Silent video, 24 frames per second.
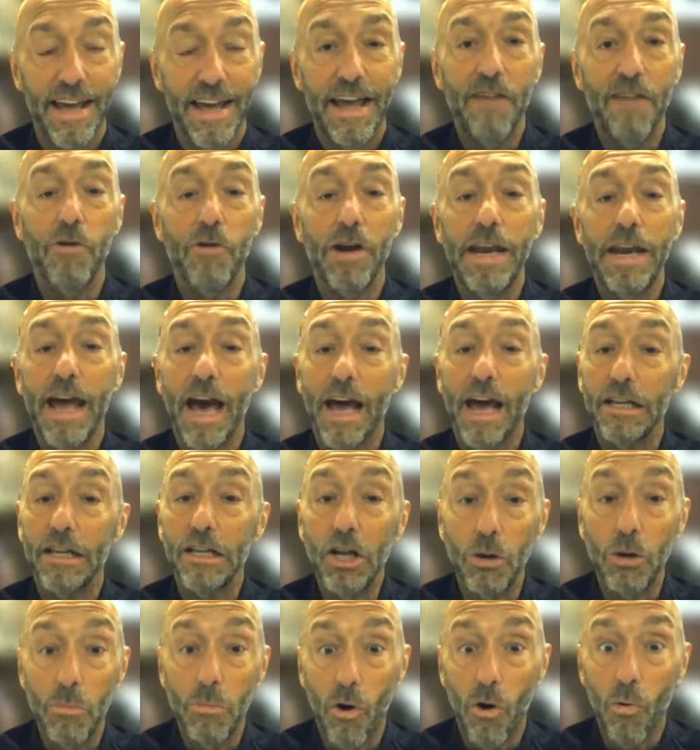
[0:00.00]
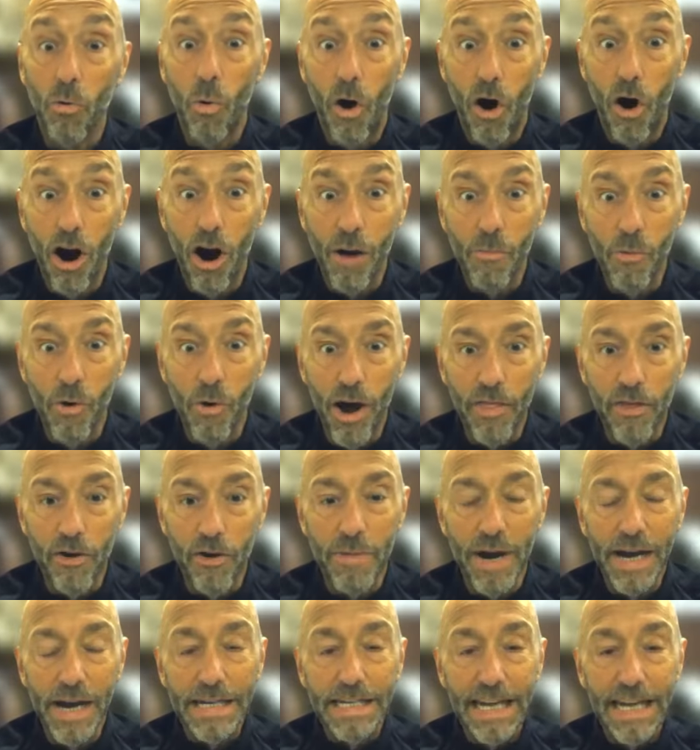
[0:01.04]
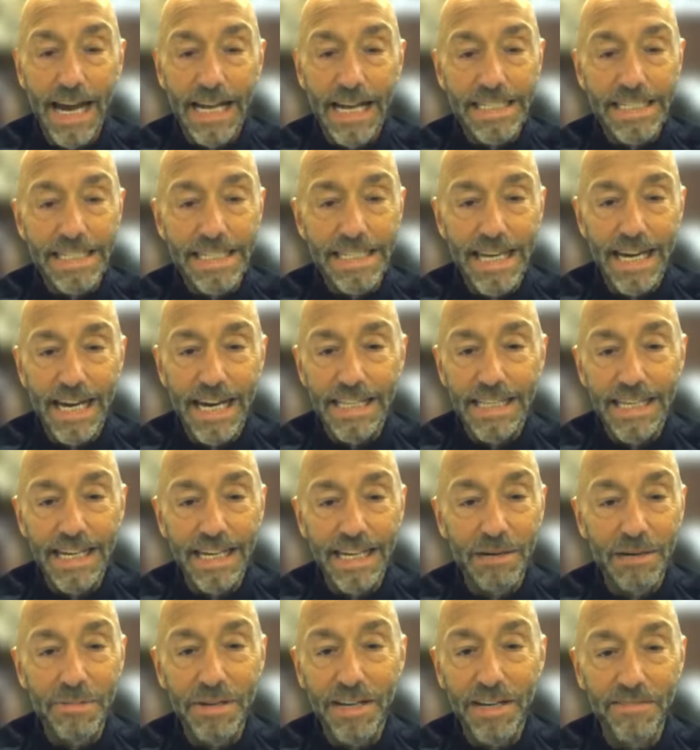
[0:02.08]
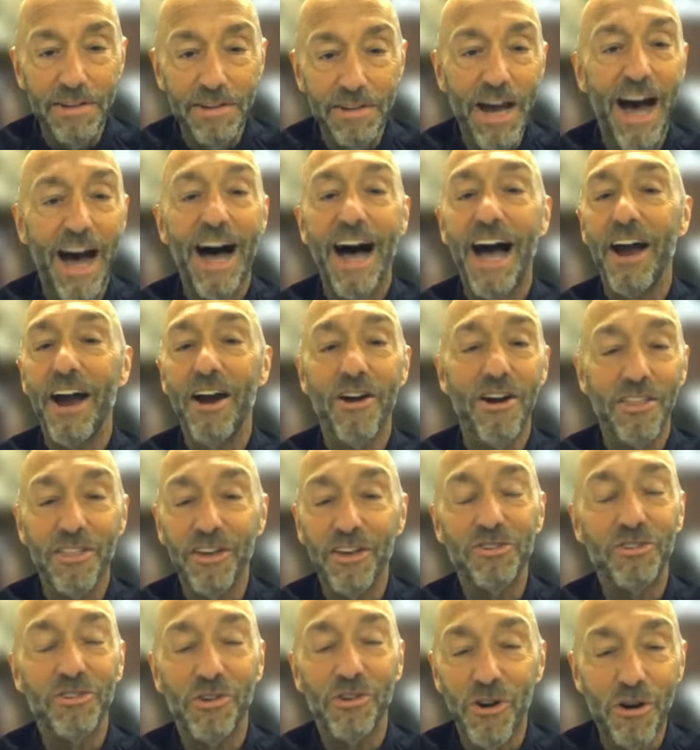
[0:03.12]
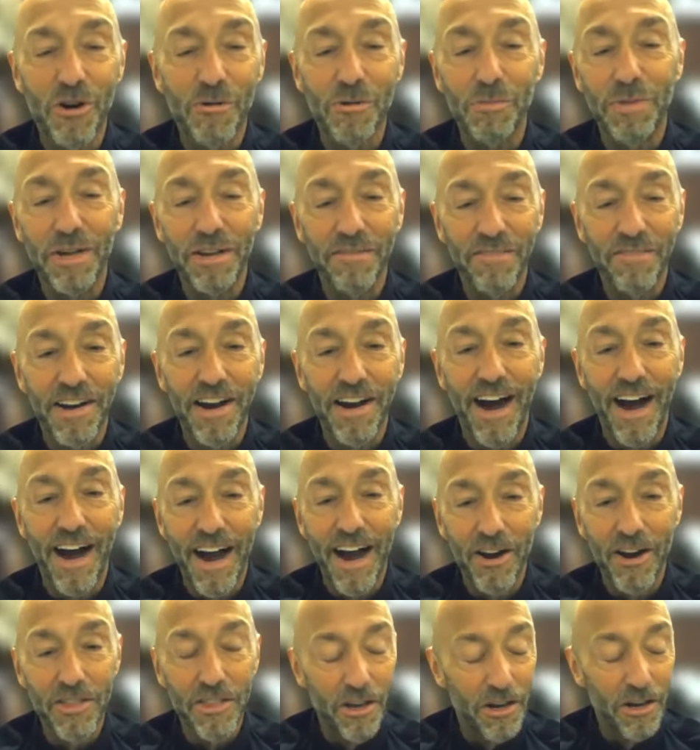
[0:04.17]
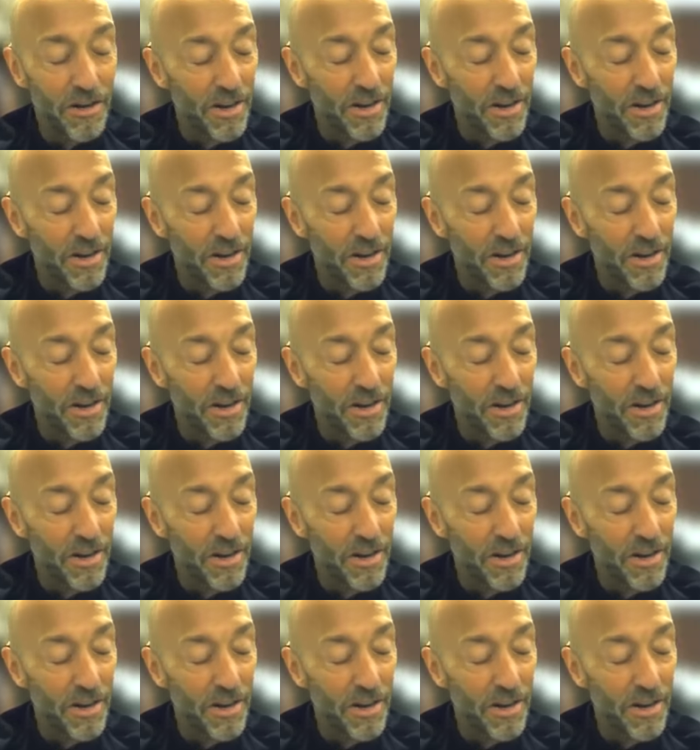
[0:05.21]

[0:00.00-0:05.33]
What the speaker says: If we'd had a little more warm weather, my dad said, they'd be even higher. The corn would be even higher.